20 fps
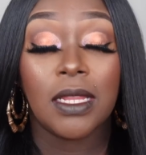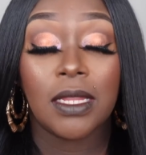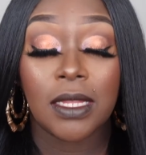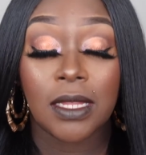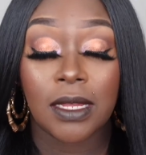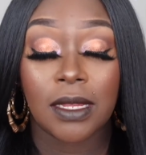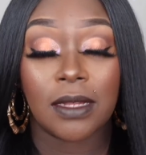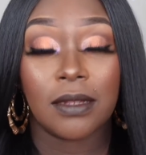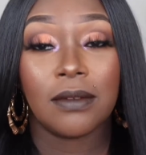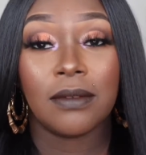
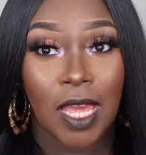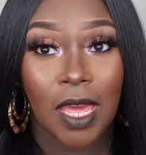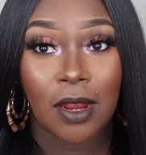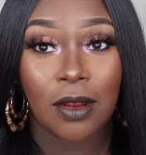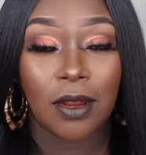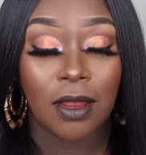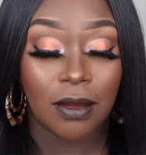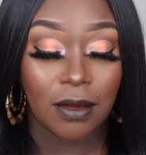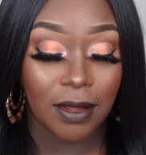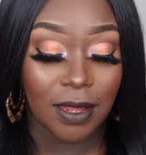Look, I
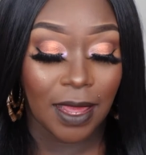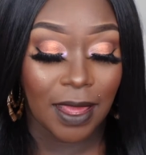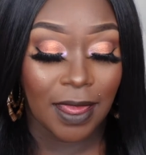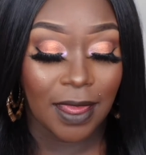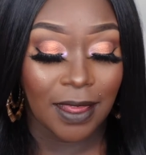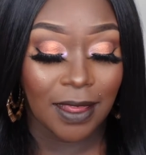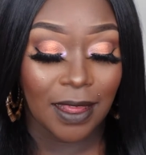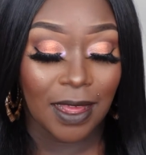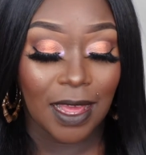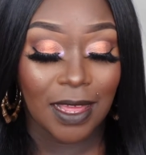don't know,
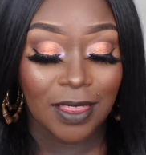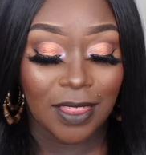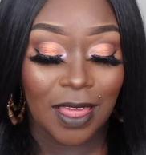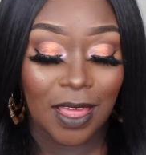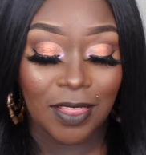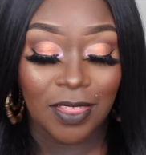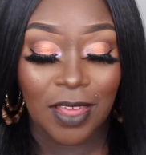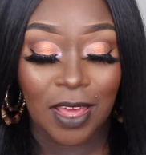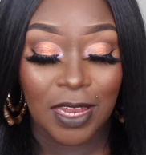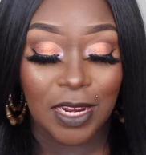okay?
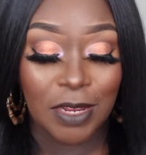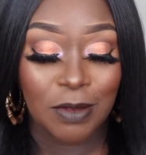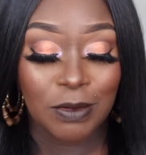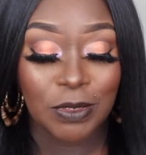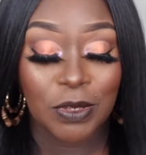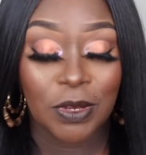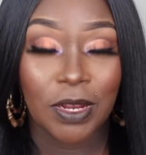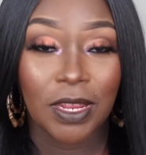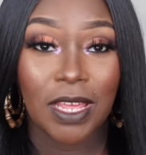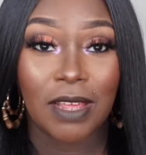I thought it
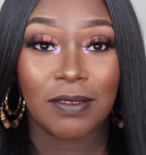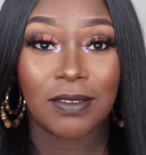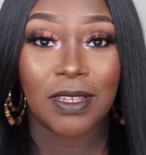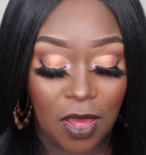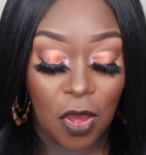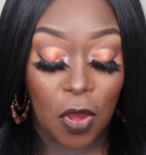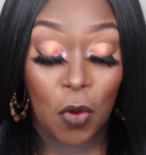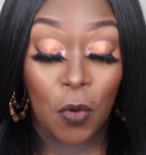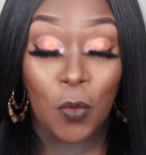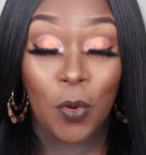was gonna give
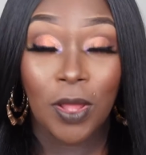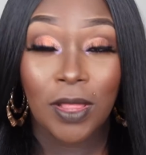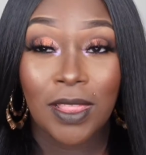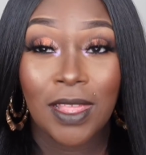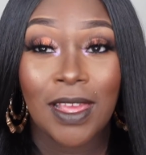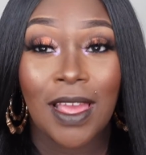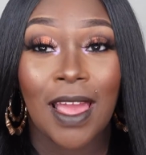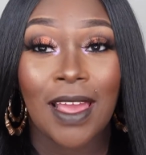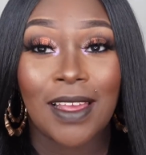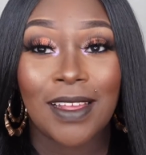some. One
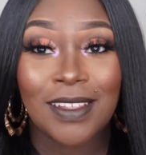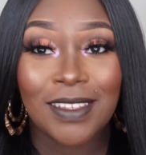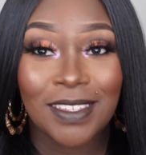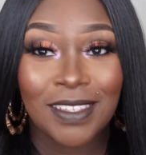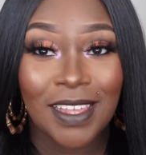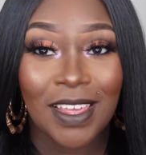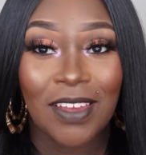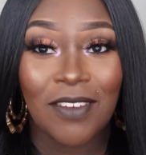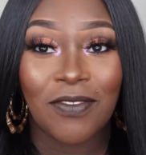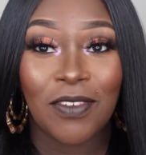thing I can
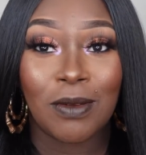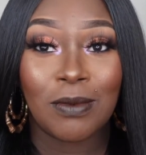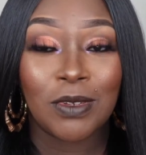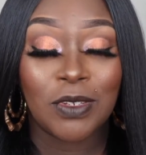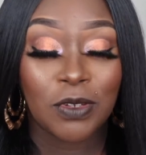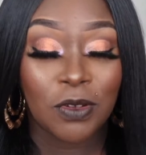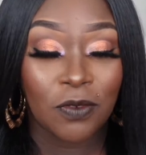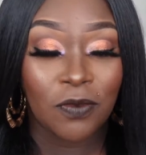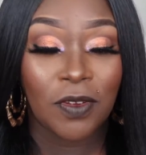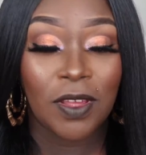say from
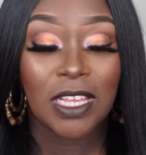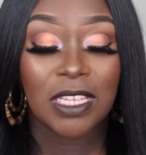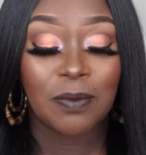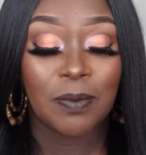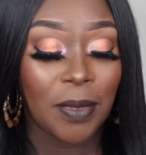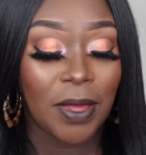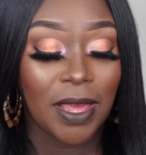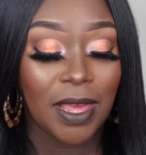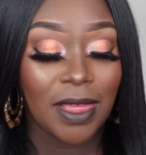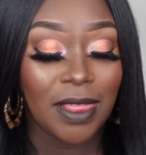Too
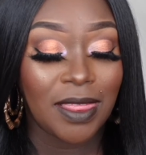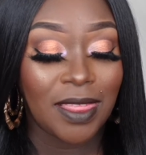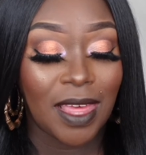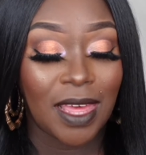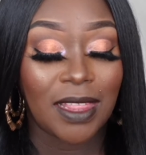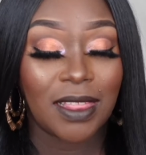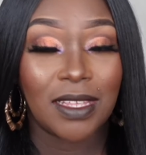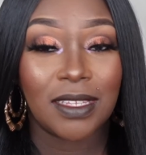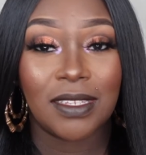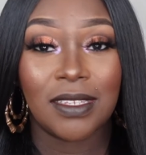Faced, being
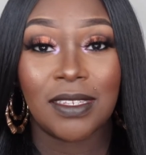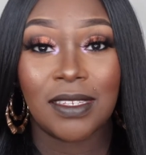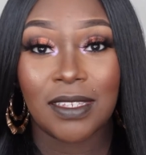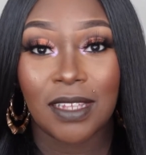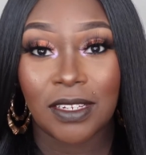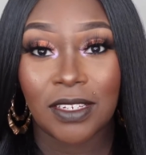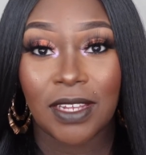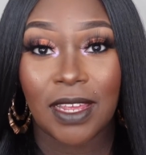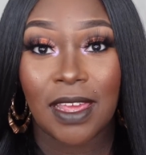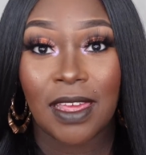that this is
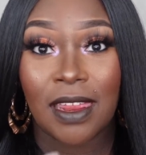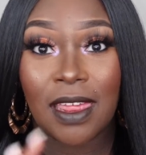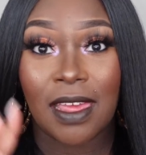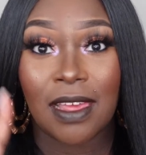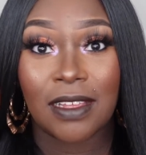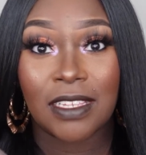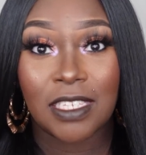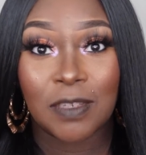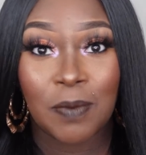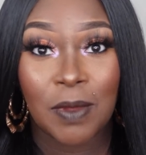such an
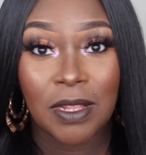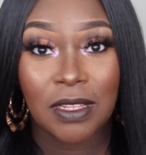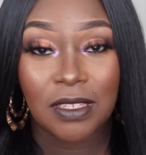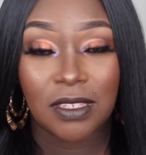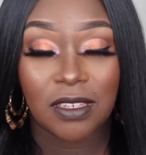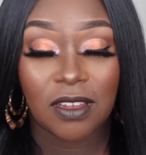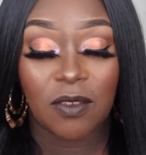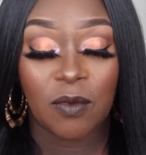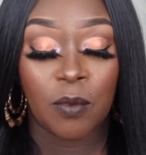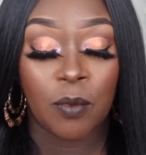
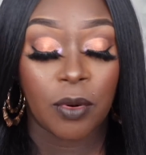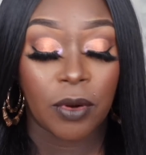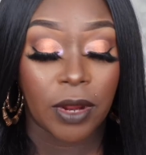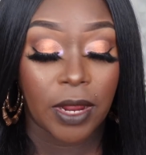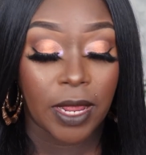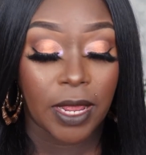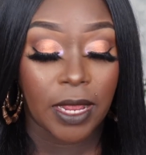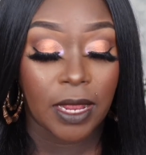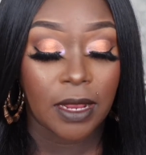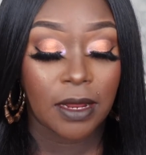expensive
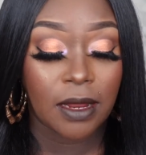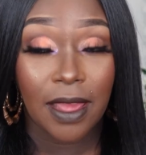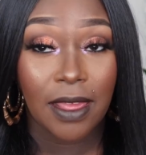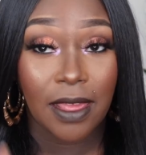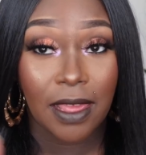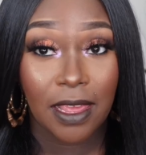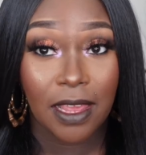brand,